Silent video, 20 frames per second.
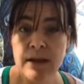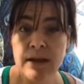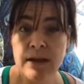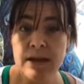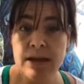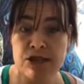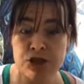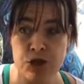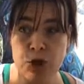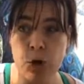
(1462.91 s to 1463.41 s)

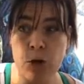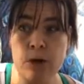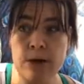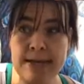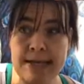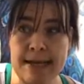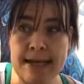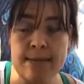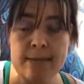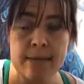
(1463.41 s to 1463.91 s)
is your
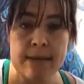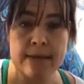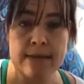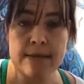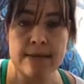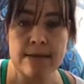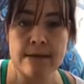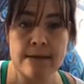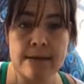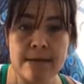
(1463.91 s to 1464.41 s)

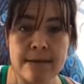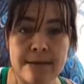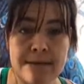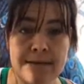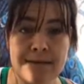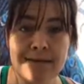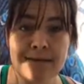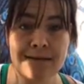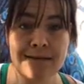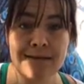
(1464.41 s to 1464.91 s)
demons.
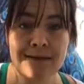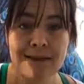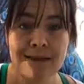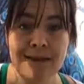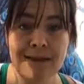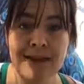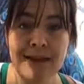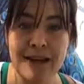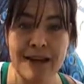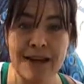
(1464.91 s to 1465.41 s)

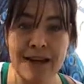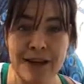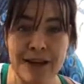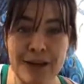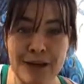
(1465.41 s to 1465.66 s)
They're your